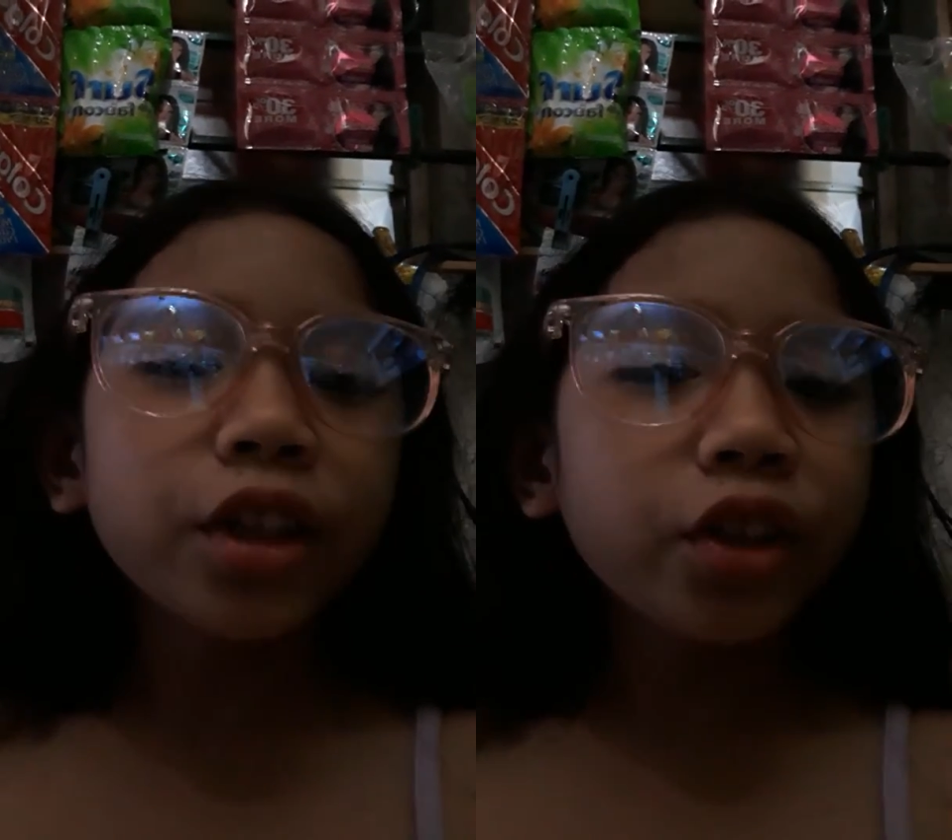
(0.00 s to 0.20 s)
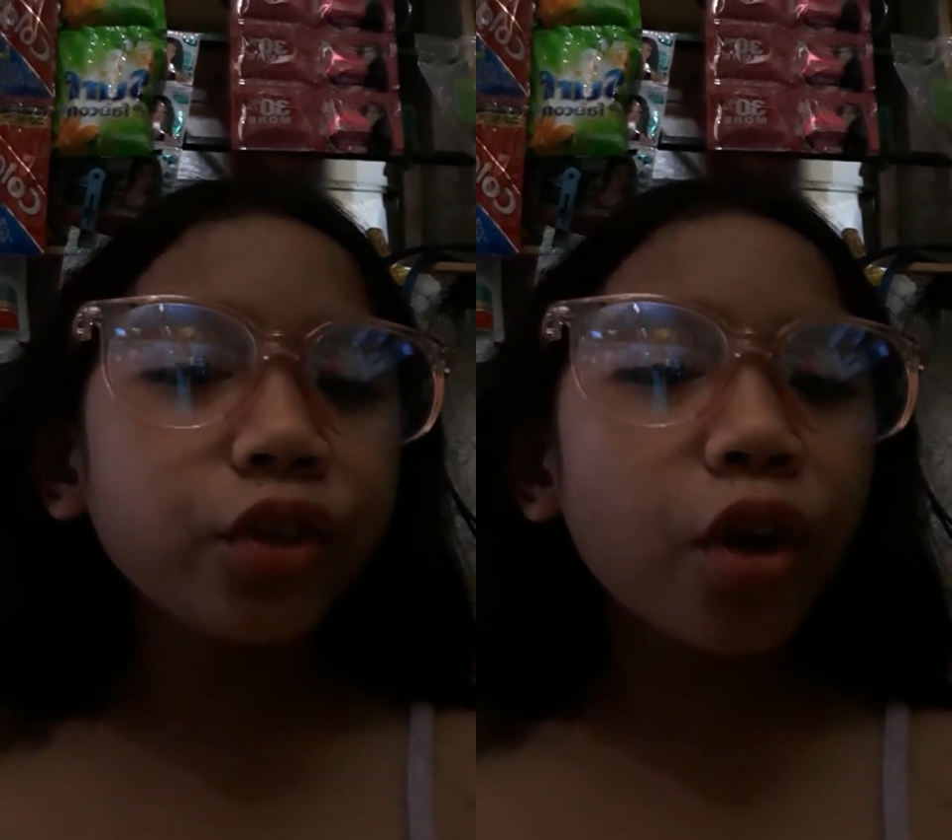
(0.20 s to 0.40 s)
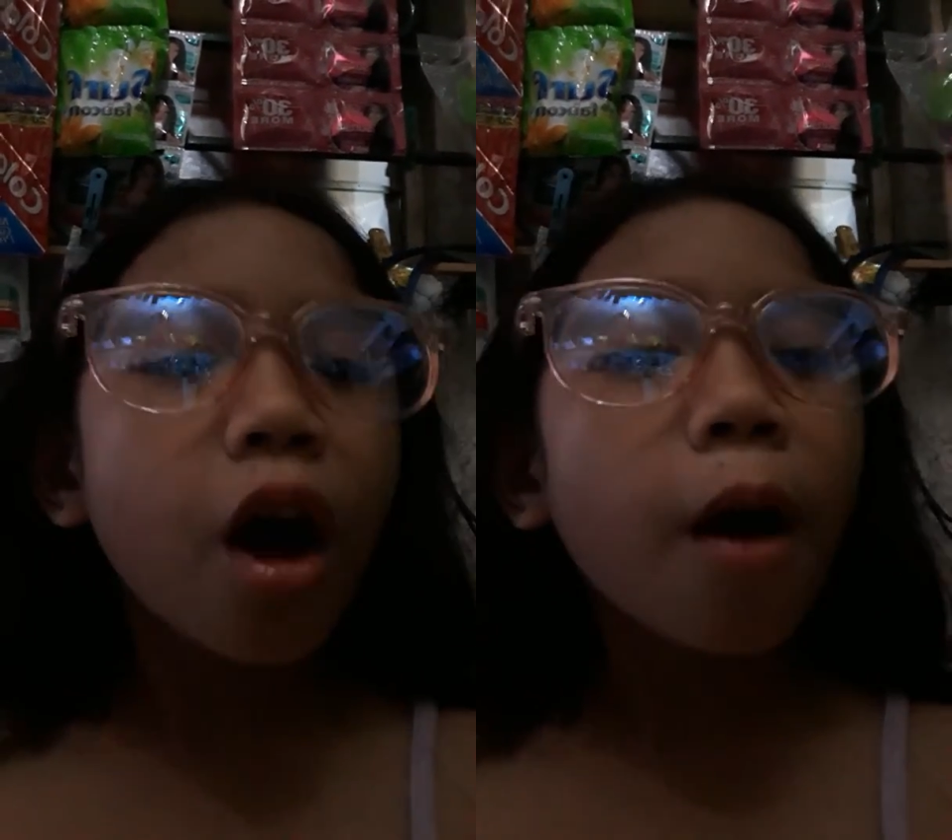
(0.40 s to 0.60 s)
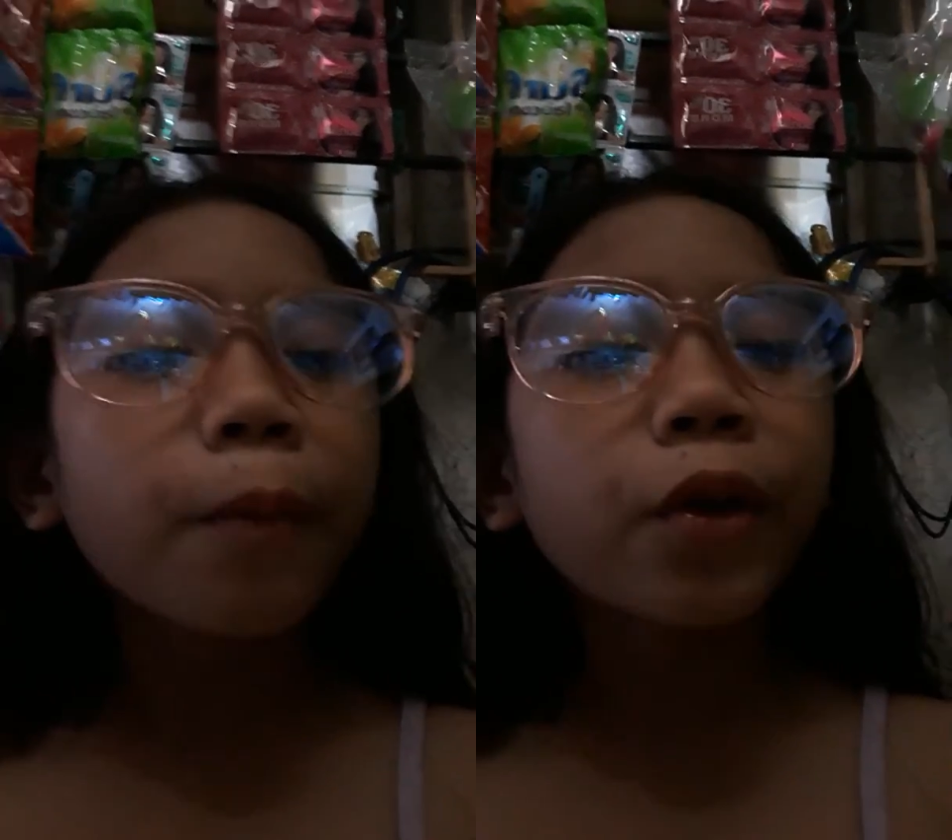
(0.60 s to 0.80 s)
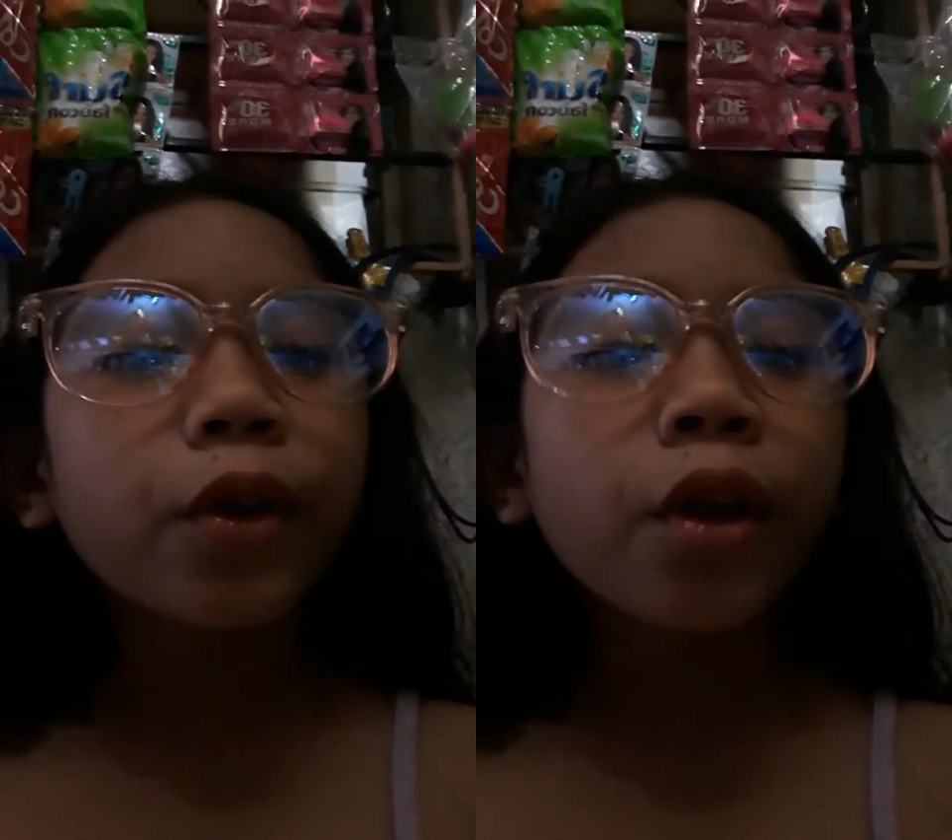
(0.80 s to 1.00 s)
in
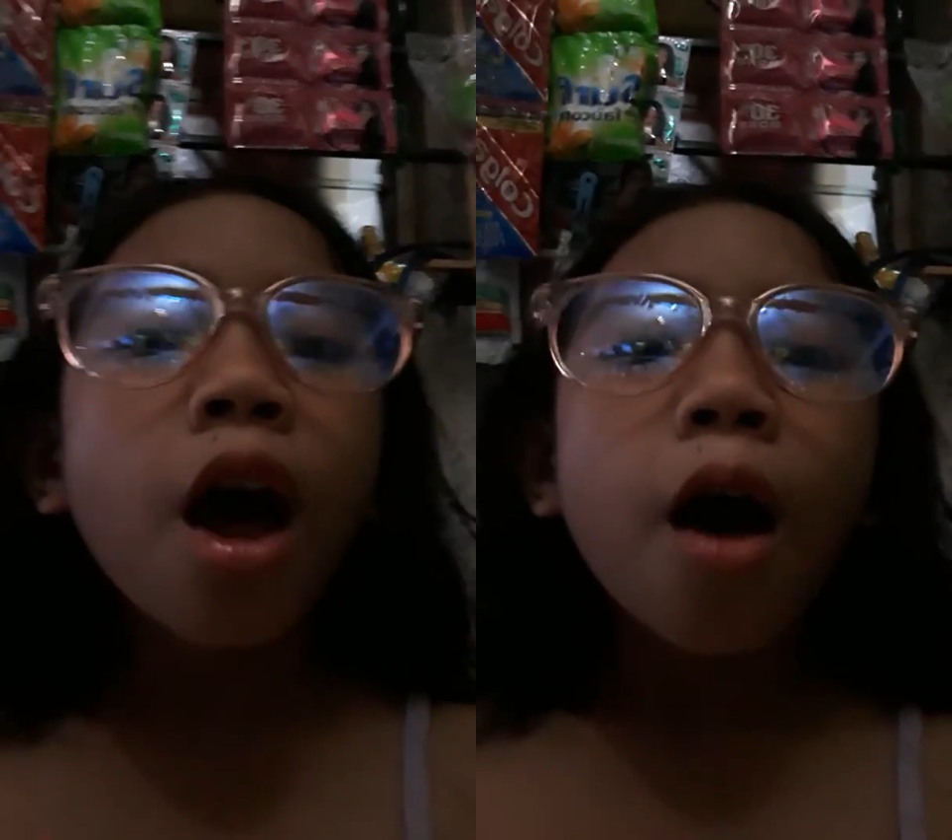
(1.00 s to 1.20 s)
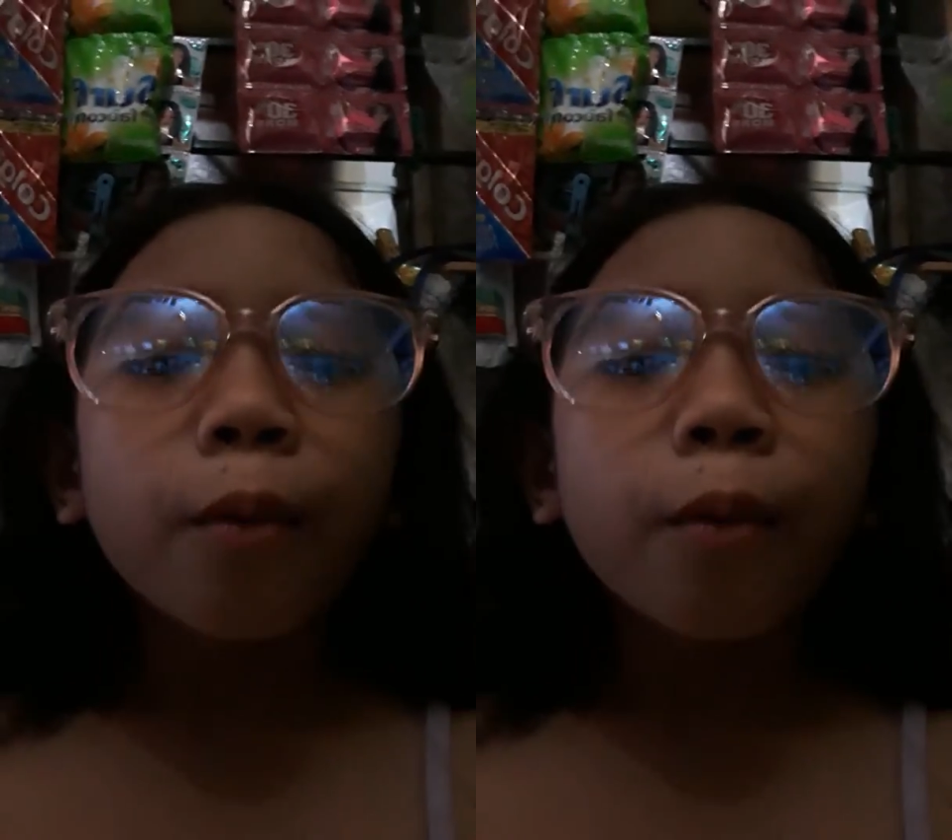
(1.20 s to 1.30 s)
trouble